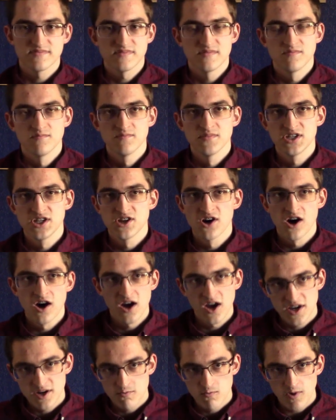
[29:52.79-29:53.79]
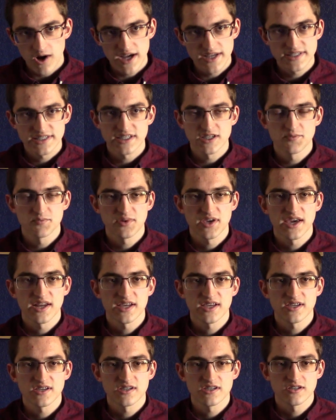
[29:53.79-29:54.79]
Manon winds up
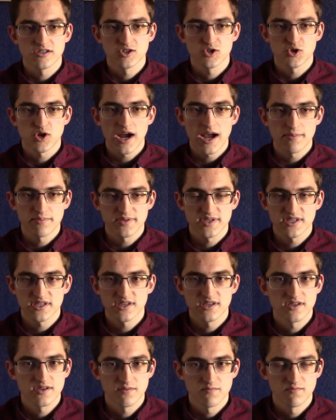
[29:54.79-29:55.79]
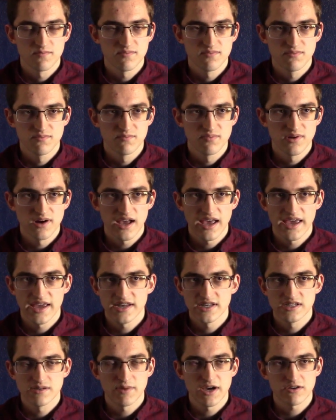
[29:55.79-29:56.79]
getting trapped
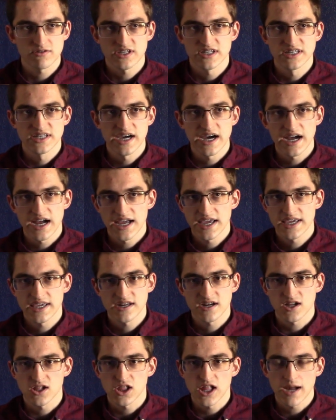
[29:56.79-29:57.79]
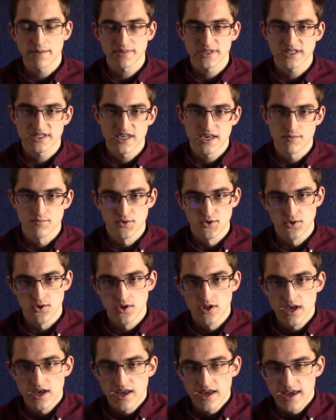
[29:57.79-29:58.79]
and about to die in a collapsing
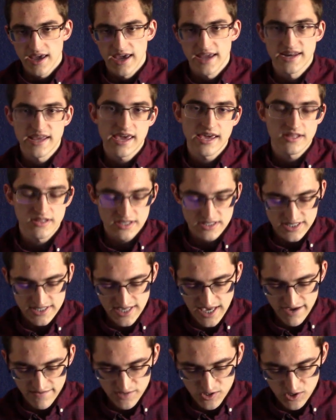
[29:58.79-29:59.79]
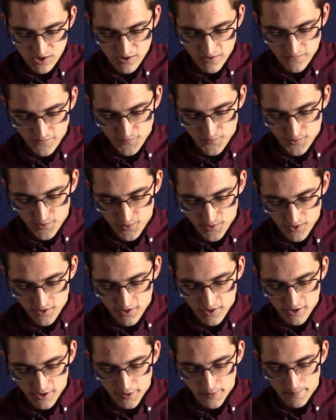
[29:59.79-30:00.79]
temple, and Aelin saves her
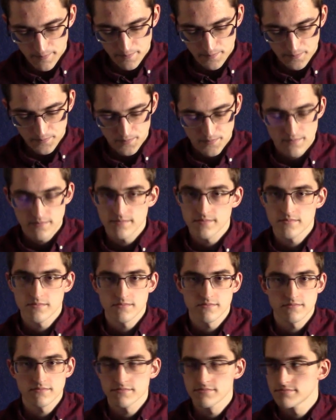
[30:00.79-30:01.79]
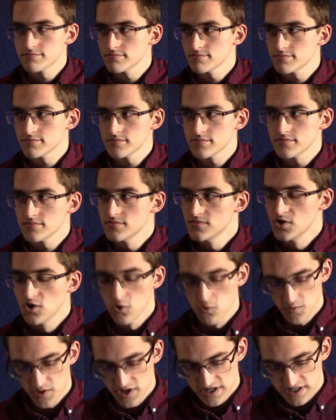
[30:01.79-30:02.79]
for
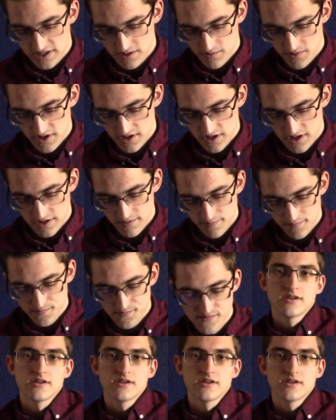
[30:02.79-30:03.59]
no reason, really.